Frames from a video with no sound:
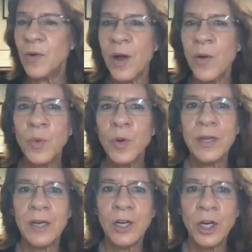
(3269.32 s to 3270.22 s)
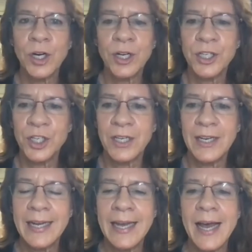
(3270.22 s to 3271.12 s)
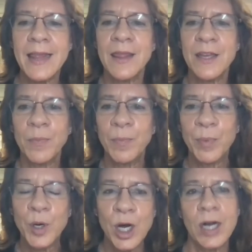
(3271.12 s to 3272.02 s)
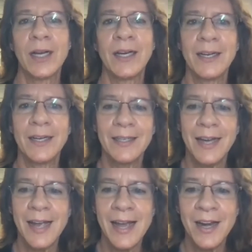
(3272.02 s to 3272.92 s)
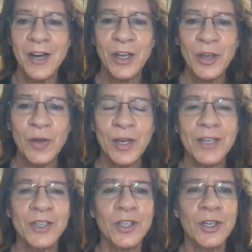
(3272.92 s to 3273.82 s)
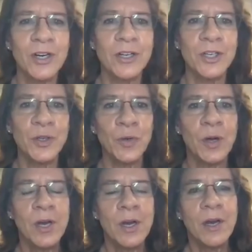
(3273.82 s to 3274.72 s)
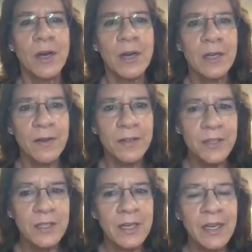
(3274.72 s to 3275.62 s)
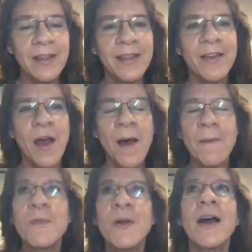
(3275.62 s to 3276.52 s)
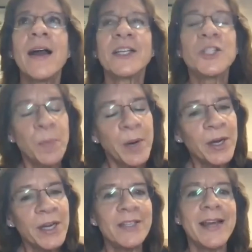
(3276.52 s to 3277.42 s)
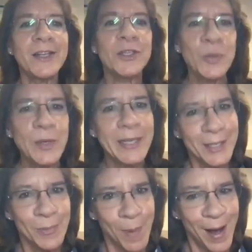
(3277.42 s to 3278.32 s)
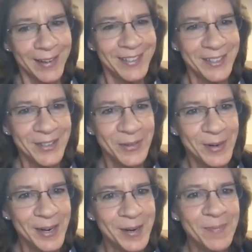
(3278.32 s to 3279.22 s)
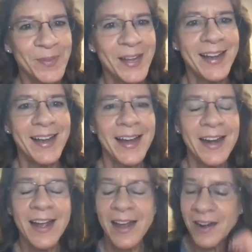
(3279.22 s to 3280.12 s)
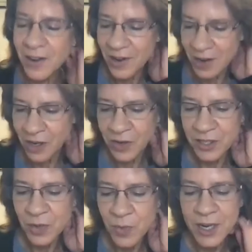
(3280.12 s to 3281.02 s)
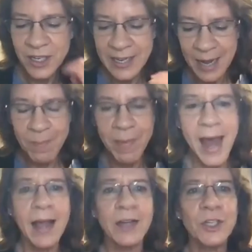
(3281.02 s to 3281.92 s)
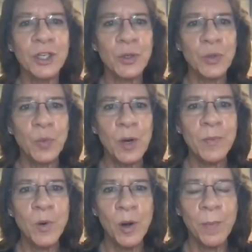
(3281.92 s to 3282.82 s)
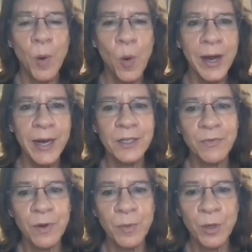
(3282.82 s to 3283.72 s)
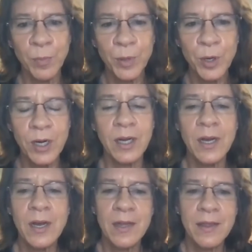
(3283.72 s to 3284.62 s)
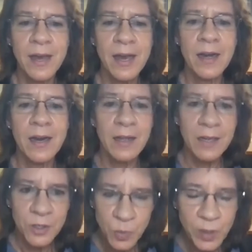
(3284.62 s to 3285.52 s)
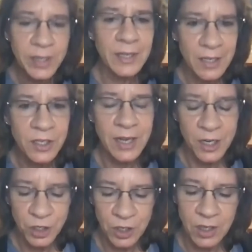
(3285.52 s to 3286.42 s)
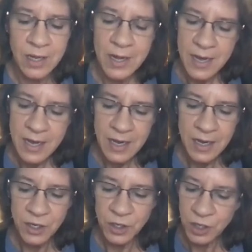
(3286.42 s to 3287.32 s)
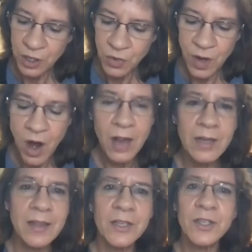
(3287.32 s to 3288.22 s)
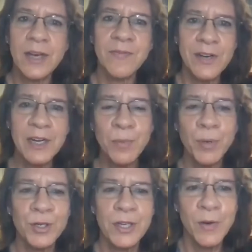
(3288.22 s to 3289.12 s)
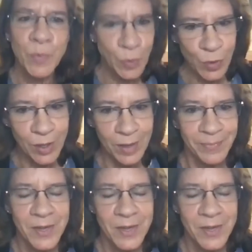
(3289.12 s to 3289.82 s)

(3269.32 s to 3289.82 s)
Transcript: I really encourage you to get the book, and you can start to see, uh, experience that sweet spot, right? And, and Chris, I wanted to get back to one more point from your book that is really essential is you call it the seventy percent rule.